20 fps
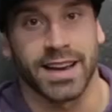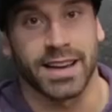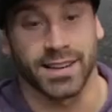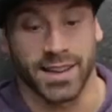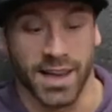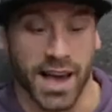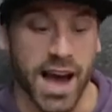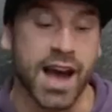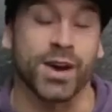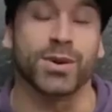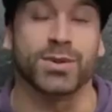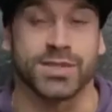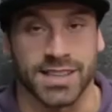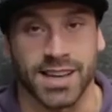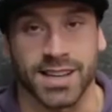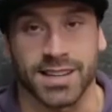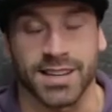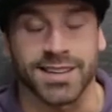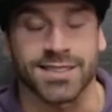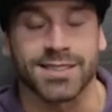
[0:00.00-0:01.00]
And the guy who
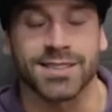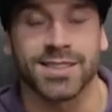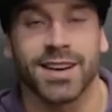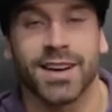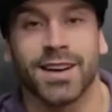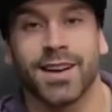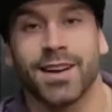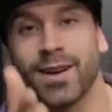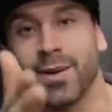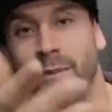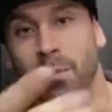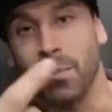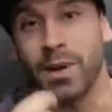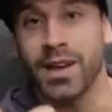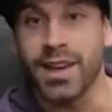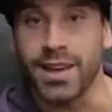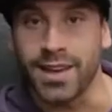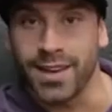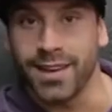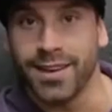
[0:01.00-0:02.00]
said this,
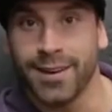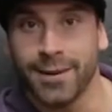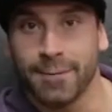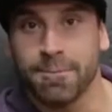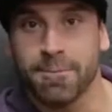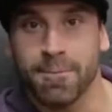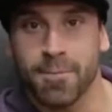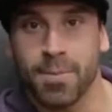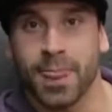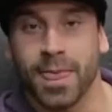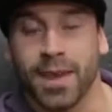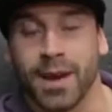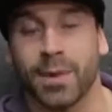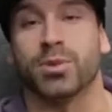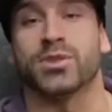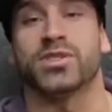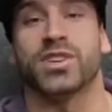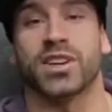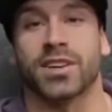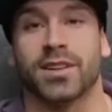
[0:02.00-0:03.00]
me in
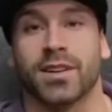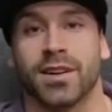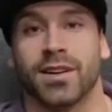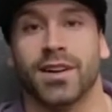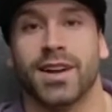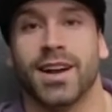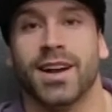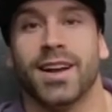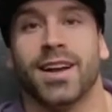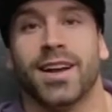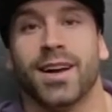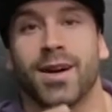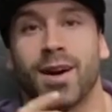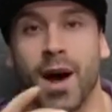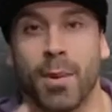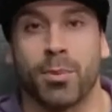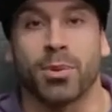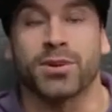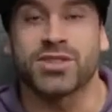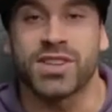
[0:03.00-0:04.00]
particular,
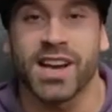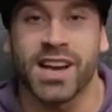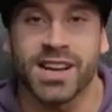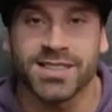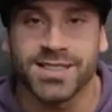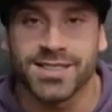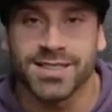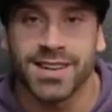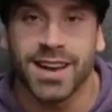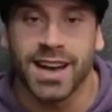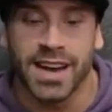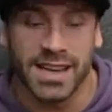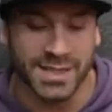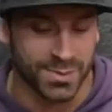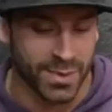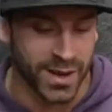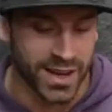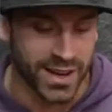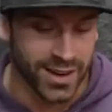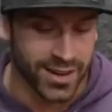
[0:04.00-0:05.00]
upper chest
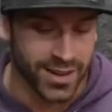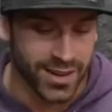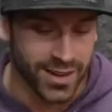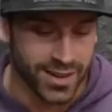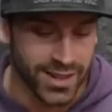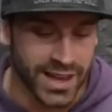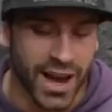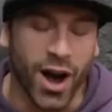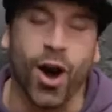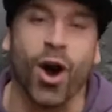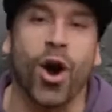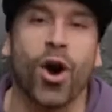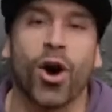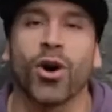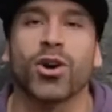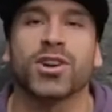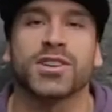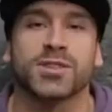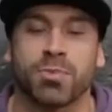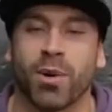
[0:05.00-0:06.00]
has been the
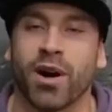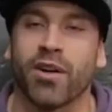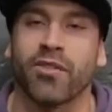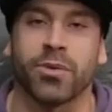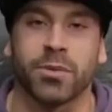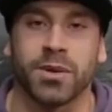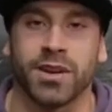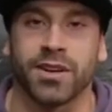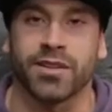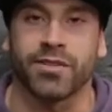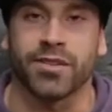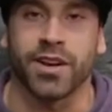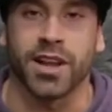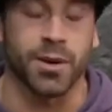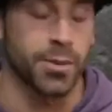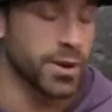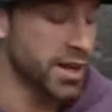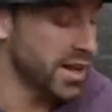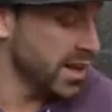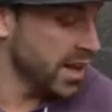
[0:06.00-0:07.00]
hardest part for me to
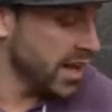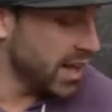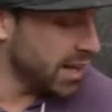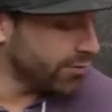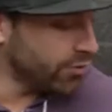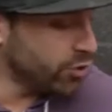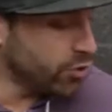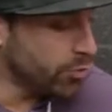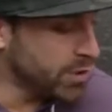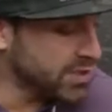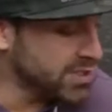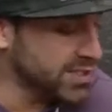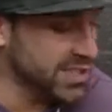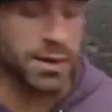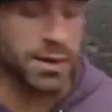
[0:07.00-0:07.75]
develop. And if you've been